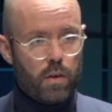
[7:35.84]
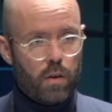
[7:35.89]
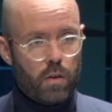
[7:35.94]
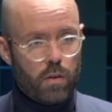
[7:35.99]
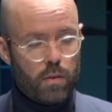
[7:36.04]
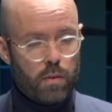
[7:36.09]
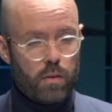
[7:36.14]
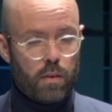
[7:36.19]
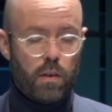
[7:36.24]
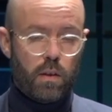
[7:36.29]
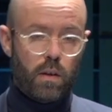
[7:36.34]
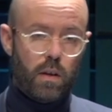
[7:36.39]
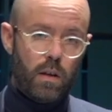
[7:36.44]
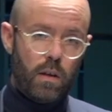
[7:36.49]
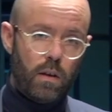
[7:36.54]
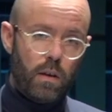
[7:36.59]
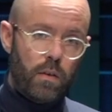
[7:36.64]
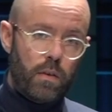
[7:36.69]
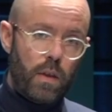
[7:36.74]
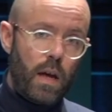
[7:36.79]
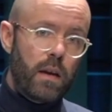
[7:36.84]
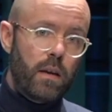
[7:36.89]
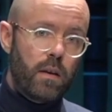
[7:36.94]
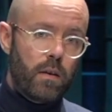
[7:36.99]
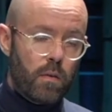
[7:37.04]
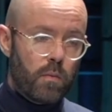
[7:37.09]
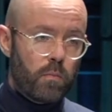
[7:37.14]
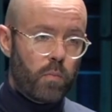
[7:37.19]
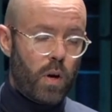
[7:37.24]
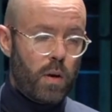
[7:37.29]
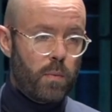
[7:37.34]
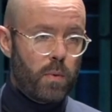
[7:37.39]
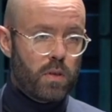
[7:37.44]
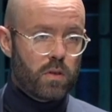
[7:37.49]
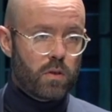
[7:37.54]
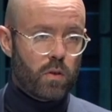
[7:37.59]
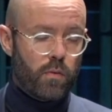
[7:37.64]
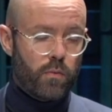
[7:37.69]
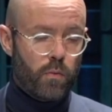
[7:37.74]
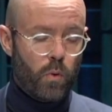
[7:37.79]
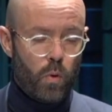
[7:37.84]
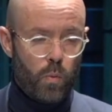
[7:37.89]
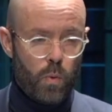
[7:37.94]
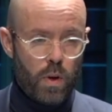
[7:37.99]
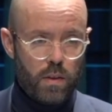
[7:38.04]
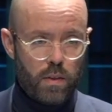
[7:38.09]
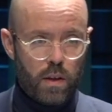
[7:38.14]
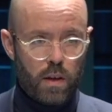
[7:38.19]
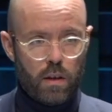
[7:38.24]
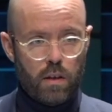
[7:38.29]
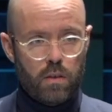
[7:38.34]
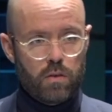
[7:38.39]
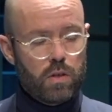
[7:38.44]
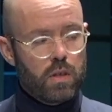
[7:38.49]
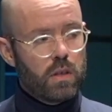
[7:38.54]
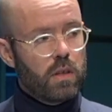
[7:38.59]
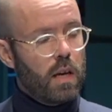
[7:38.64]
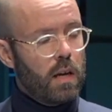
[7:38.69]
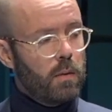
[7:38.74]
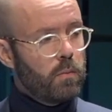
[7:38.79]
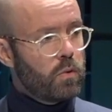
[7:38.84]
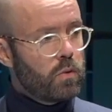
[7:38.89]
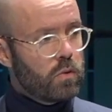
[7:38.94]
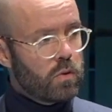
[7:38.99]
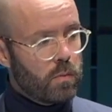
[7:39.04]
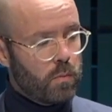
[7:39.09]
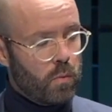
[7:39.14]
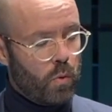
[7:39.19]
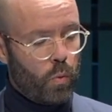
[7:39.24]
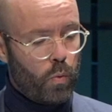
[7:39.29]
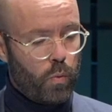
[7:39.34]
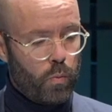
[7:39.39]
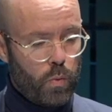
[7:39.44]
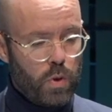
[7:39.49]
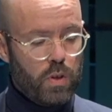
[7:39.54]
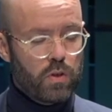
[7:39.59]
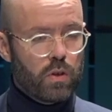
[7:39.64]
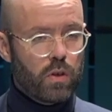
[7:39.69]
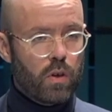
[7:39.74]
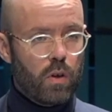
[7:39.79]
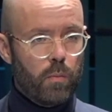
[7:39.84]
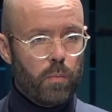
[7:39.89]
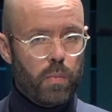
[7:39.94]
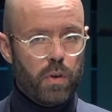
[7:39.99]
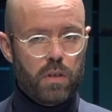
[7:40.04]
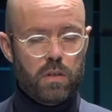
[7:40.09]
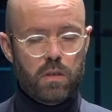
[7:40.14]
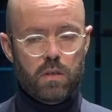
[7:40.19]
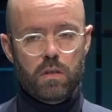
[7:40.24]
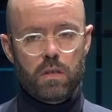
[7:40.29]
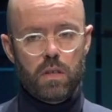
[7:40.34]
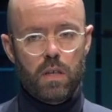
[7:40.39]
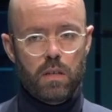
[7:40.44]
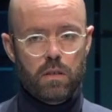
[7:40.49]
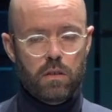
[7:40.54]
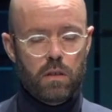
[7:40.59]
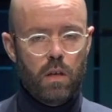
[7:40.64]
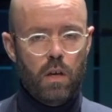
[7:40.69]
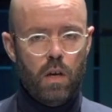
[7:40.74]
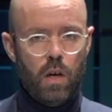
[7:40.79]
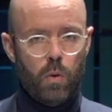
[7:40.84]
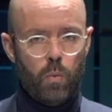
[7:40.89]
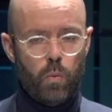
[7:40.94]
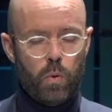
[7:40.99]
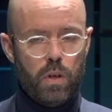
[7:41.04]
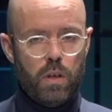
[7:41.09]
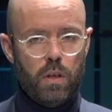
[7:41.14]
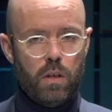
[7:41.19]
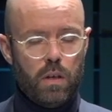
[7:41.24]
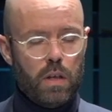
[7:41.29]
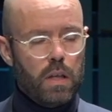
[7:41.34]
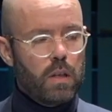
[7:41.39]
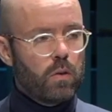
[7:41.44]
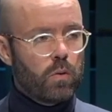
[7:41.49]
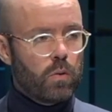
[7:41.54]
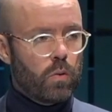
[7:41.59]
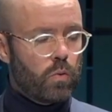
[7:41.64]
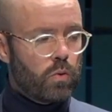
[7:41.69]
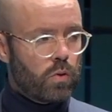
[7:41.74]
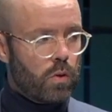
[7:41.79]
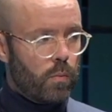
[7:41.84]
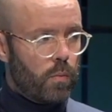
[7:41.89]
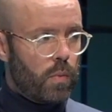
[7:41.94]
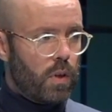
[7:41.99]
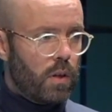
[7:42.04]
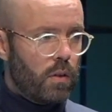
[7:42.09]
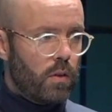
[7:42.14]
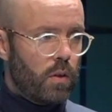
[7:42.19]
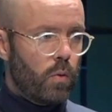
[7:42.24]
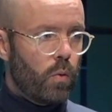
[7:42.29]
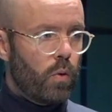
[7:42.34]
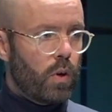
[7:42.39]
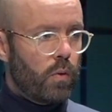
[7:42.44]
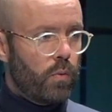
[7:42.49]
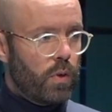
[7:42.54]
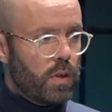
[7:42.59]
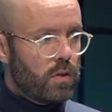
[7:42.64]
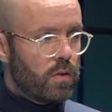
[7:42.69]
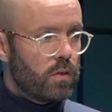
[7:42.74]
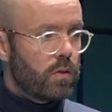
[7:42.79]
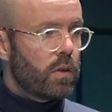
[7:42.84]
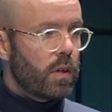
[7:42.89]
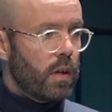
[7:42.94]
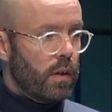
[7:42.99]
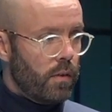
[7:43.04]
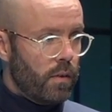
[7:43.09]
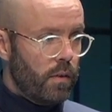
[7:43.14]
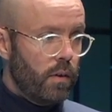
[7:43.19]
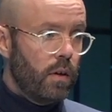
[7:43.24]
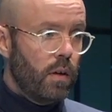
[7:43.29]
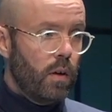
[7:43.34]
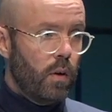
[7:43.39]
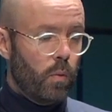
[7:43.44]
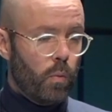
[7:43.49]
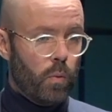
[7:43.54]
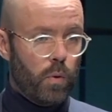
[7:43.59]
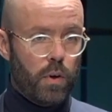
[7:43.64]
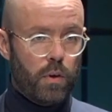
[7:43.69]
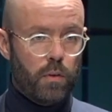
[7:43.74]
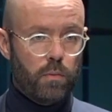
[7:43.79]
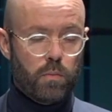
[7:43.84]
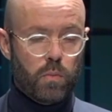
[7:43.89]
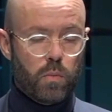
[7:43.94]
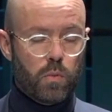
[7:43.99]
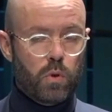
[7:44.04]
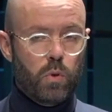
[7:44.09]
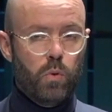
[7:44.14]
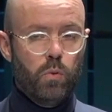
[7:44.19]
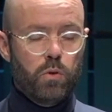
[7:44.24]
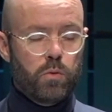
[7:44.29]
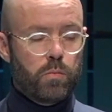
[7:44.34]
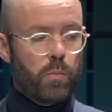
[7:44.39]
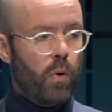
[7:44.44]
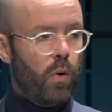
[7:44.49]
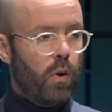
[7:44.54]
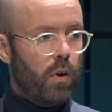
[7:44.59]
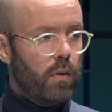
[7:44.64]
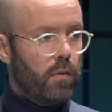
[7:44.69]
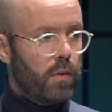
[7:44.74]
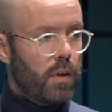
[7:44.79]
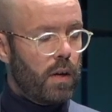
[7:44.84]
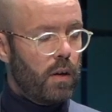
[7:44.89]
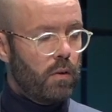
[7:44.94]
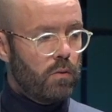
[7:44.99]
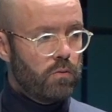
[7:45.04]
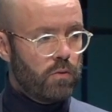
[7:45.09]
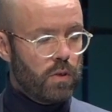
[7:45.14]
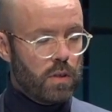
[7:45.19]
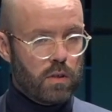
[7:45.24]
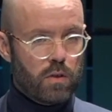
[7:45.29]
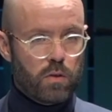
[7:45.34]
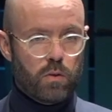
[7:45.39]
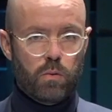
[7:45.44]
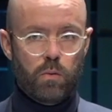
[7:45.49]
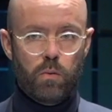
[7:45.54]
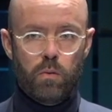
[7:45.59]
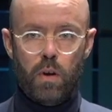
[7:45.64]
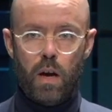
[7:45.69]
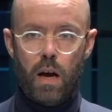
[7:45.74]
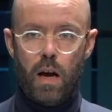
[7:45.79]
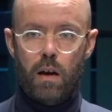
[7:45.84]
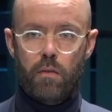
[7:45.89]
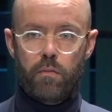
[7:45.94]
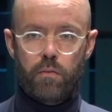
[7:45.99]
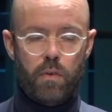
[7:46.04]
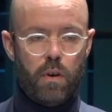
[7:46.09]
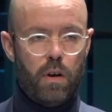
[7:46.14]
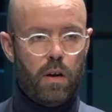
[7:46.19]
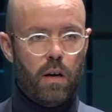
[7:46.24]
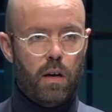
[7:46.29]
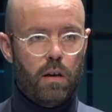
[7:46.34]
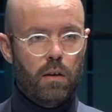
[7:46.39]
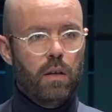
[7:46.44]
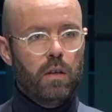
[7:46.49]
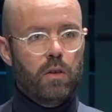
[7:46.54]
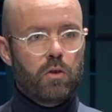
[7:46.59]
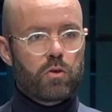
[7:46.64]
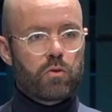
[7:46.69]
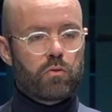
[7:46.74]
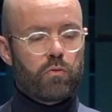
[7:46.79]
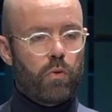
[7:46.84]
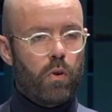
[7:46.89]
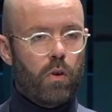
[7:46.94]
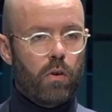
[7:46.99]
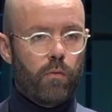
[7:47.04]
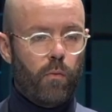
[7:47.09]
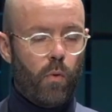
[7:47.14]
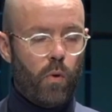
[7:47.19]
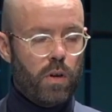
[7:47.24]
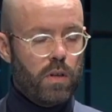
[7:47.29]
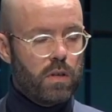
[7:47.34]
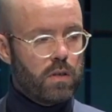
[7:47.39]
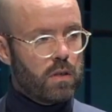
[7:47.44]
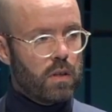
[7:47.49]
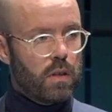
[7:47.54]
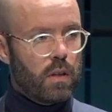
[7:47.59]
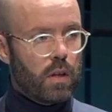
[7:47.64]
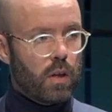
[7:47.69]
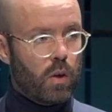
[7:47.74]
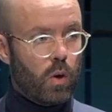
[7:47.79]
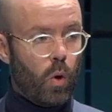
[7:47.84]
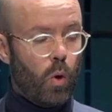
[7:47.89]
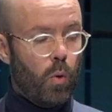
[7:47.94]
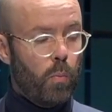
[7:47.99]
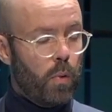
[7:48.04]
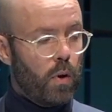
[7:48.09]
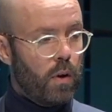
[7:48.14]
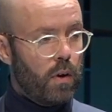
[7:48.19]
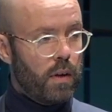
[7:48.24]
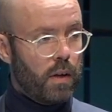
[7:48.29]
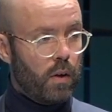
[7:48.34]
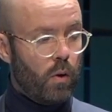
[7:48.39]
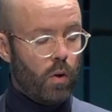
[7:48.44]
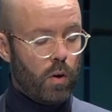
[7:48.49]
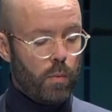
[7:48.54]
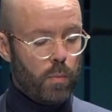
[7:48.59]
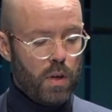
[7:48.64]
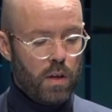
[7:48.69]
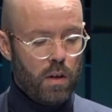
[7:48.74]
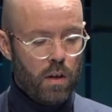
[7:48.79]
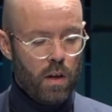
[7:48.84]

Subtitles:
the then Prime Minister of Norway, she came to some Norwegian companies and said, we need to do something in the Nordic region together. We're too small, the countries, to have a strong voice in the global economy,